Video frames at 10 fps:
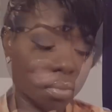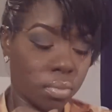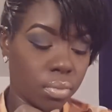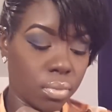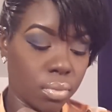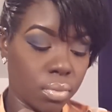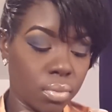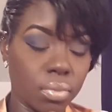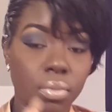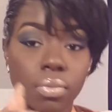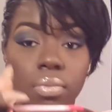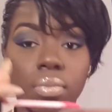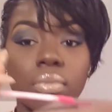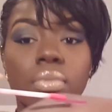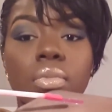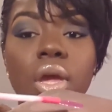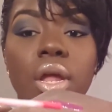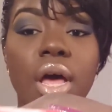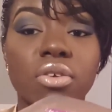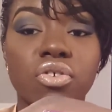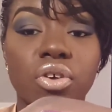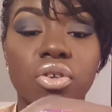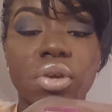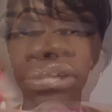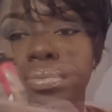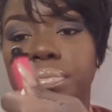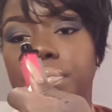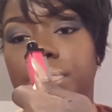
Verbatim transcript: Love. And I'll show you as I'm.